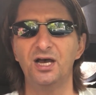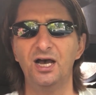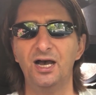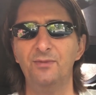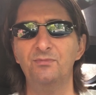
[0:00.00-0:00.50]

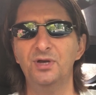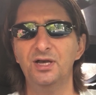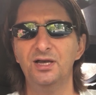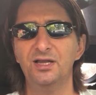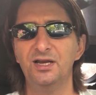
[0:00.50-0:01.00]
Um,
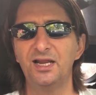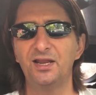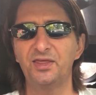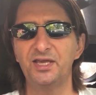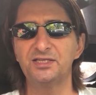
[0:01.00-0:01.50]
little
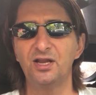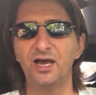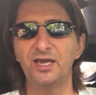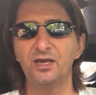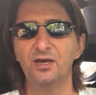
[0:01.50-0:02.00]
things
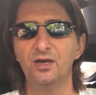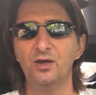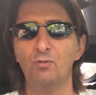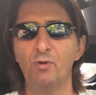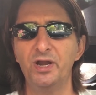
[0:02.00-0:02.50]
like
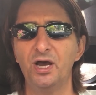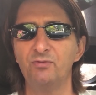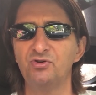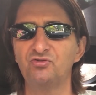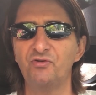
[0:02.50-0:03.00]
when I
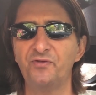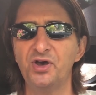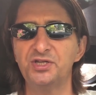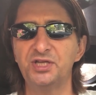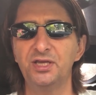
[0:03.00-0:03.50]
was
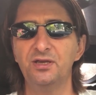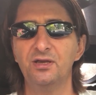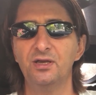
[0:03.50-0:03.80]
reversing,